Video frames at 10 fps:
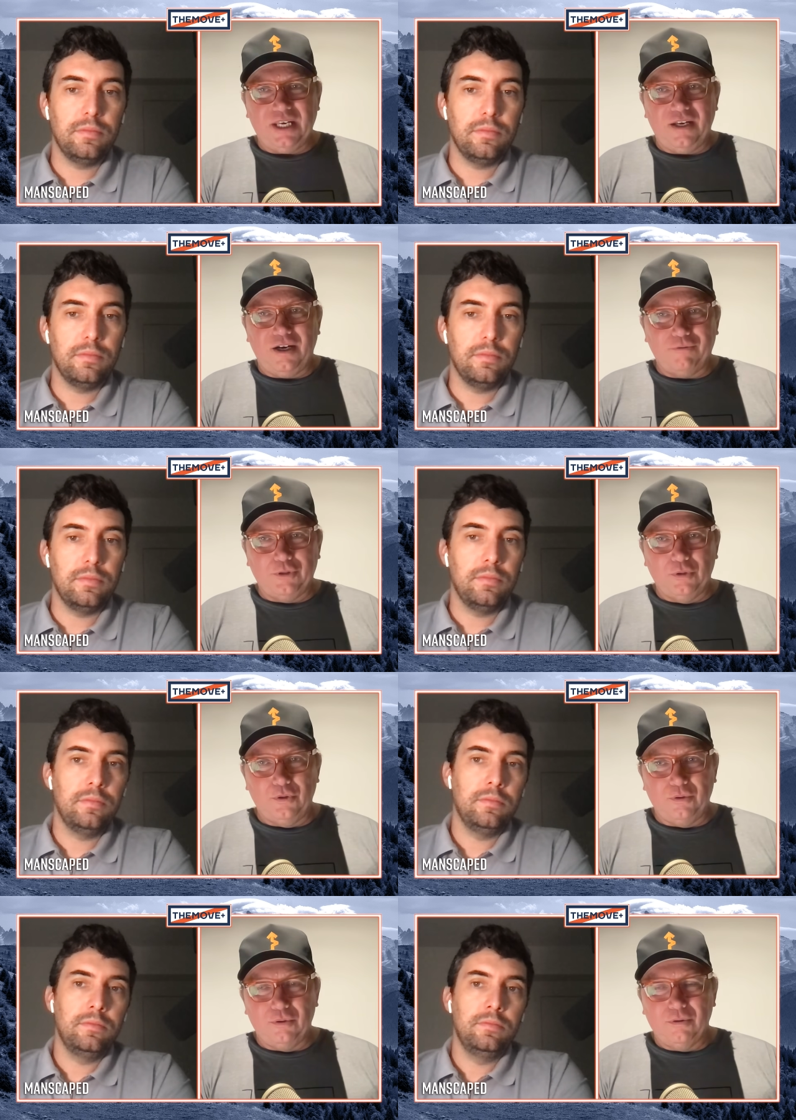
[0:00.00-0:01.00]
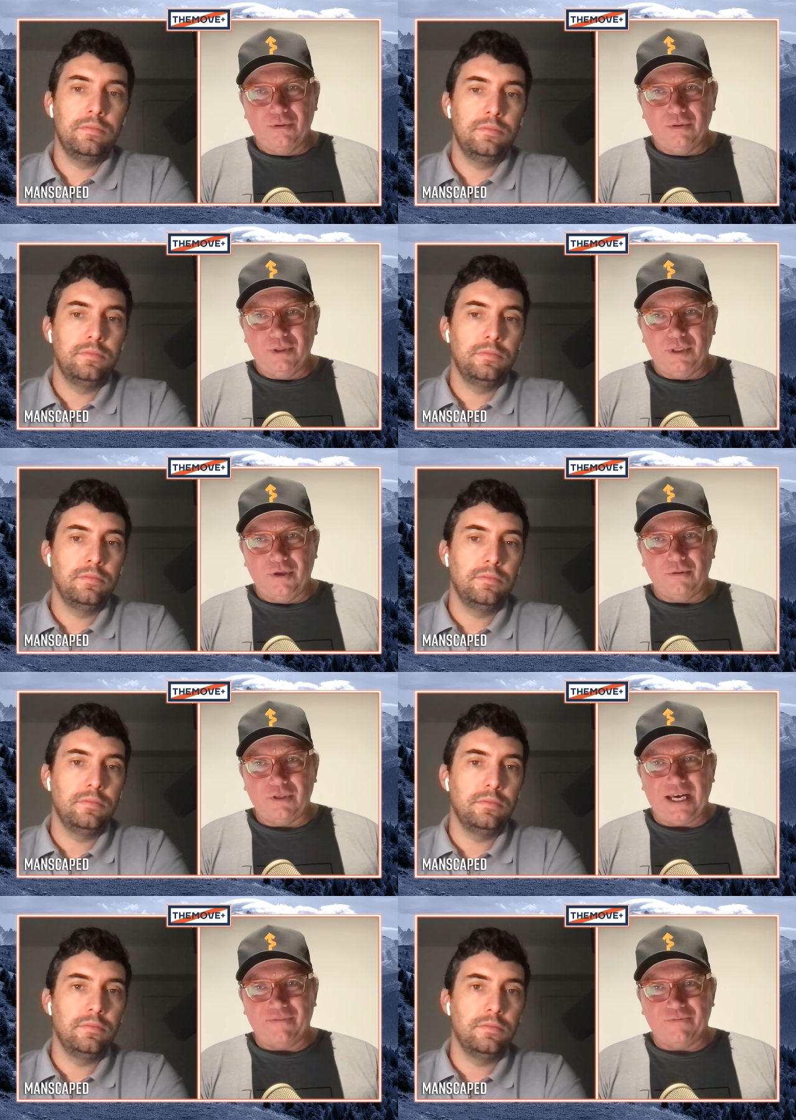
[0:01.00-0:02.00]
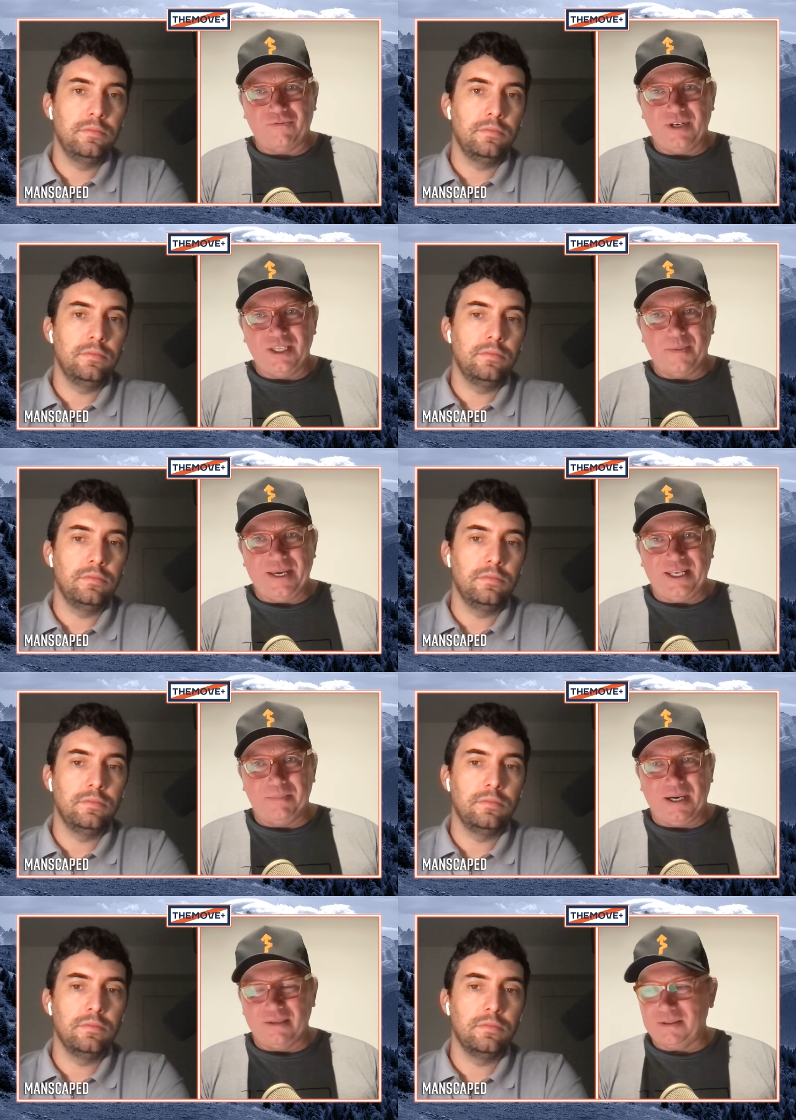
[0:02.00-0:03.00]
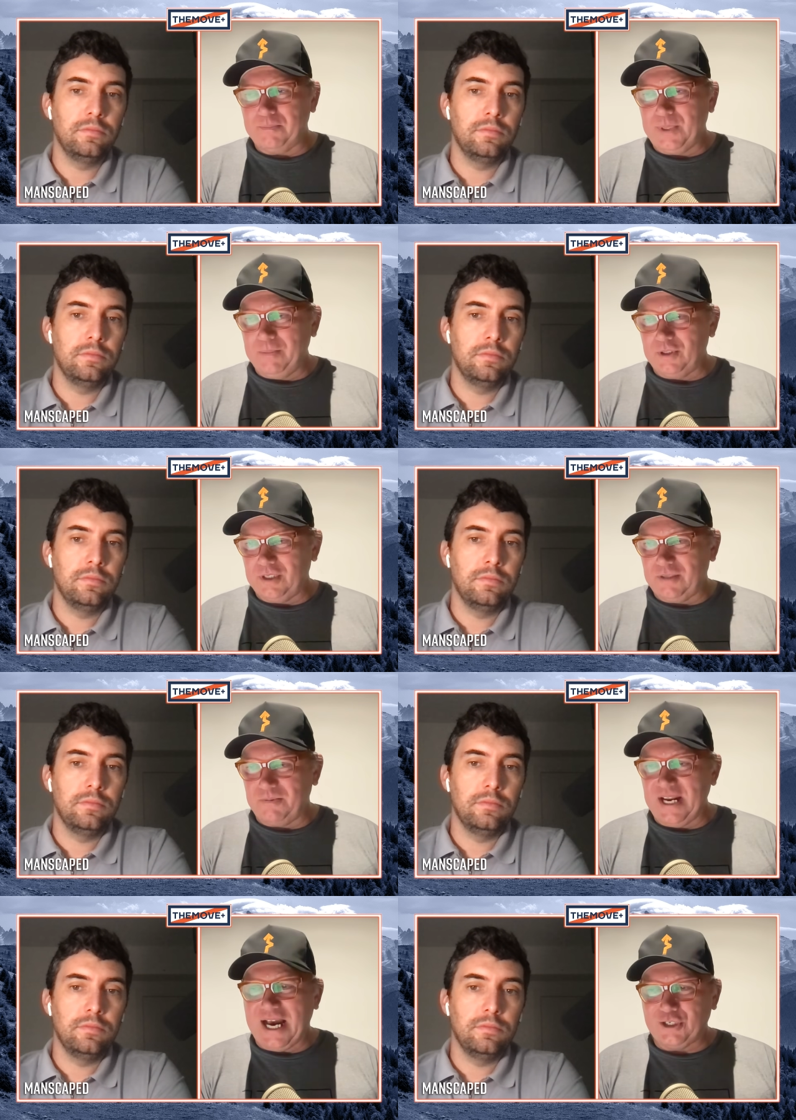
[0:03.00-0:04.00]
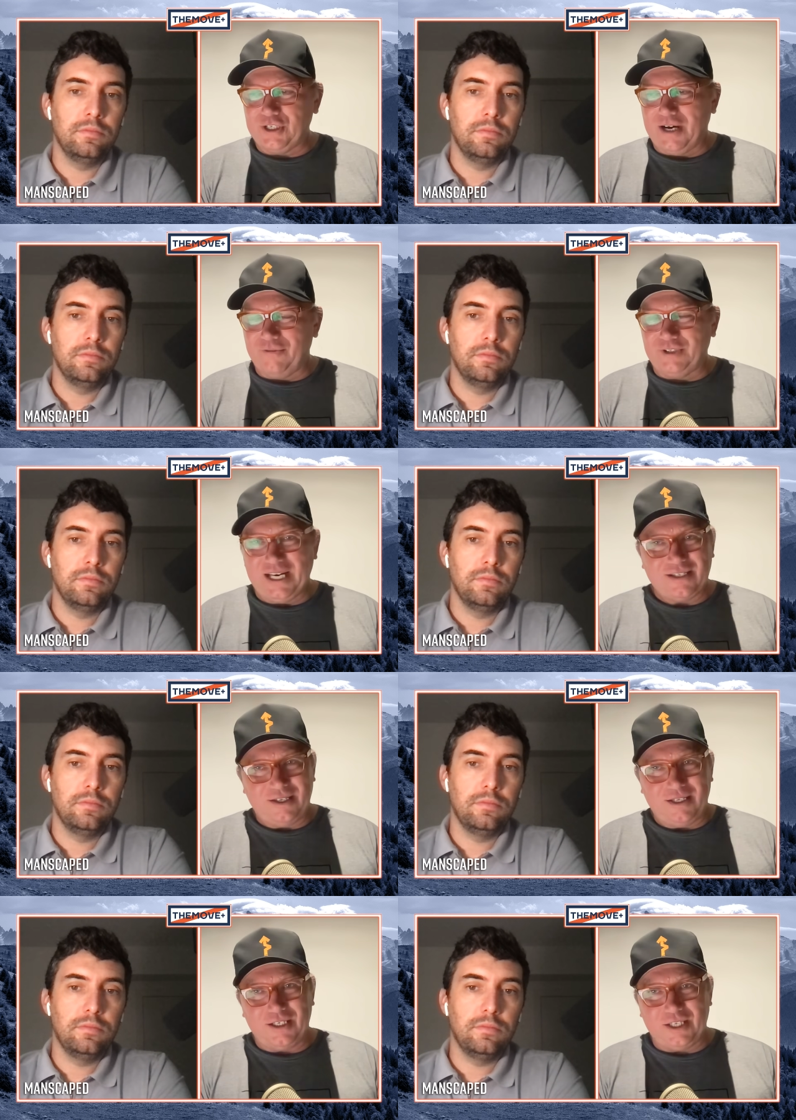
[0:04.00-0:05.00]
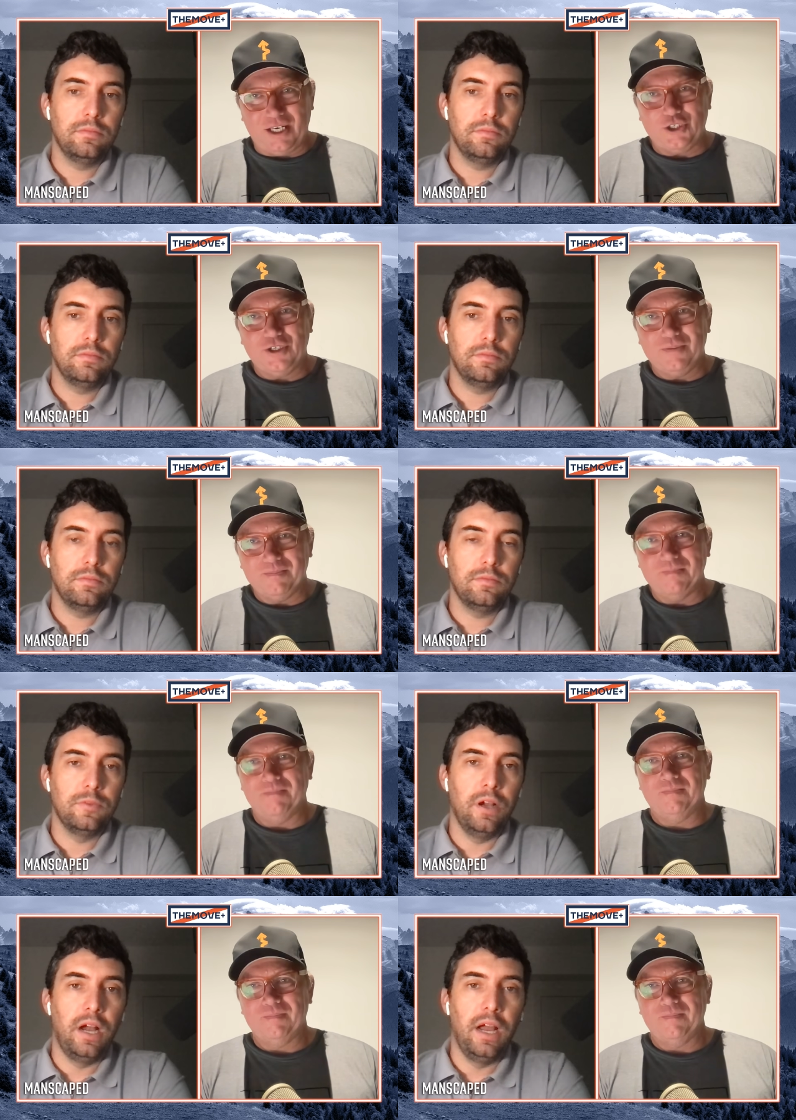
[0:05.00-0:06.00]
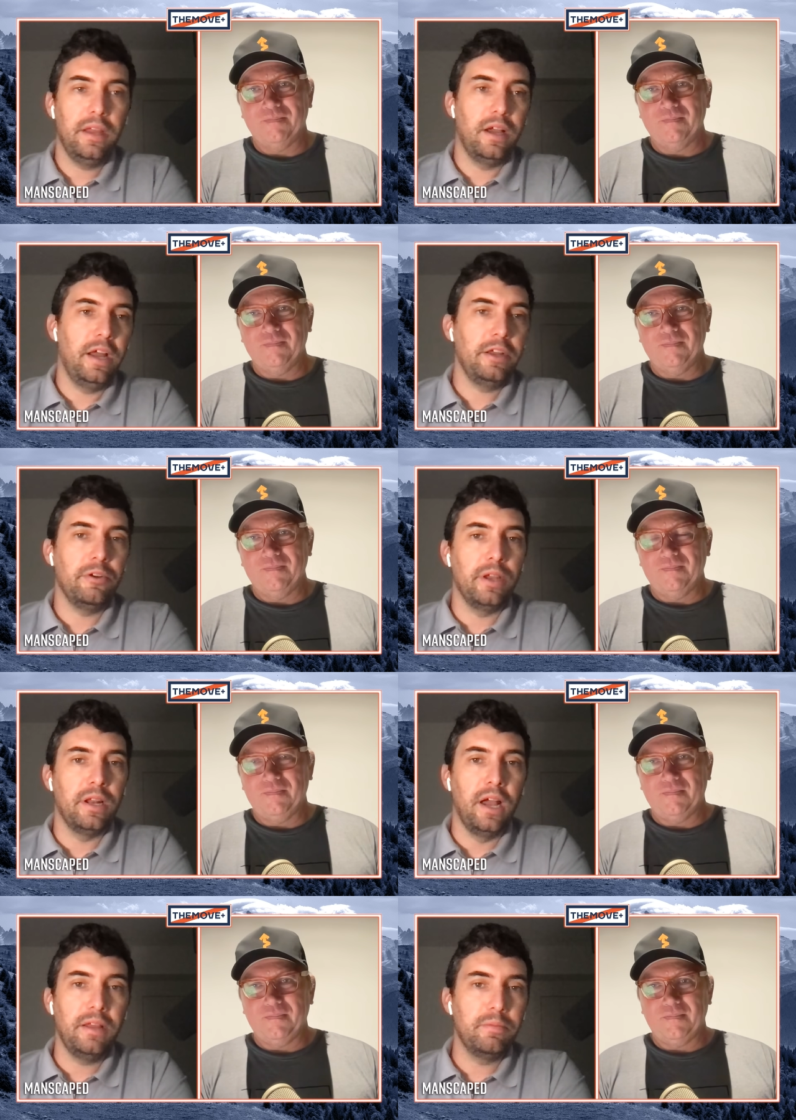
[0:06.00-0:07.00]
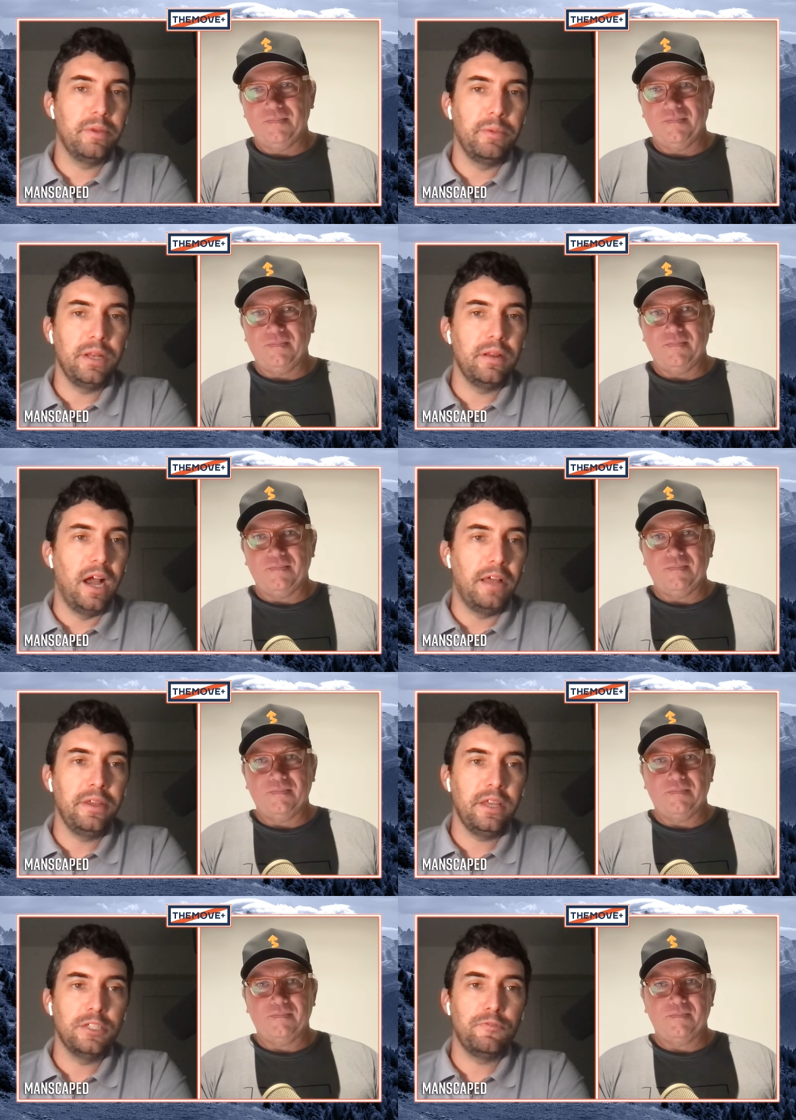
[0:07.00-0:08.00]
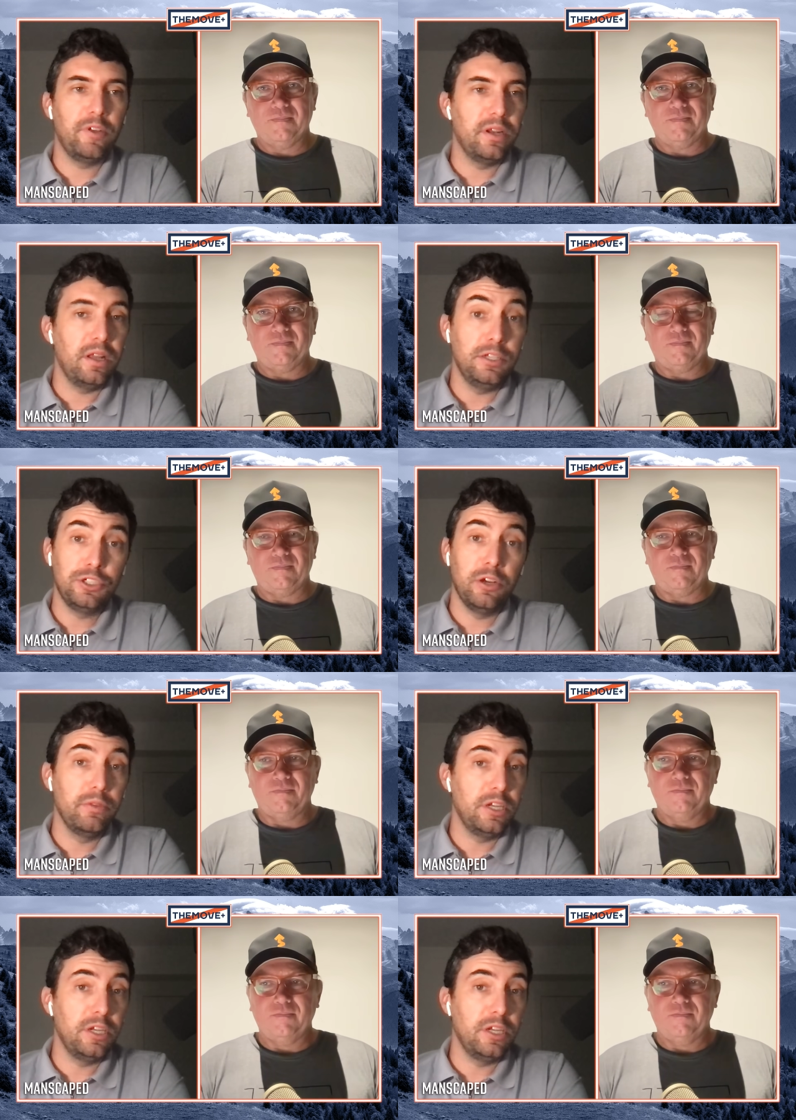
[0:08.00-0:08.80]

Speaker 1: enough to you know to have a debate about Primoz's reaction after yesterday's stage.
Speaker 2: Uh, I I agree, and I I mean I think he's fit enough. He's shown that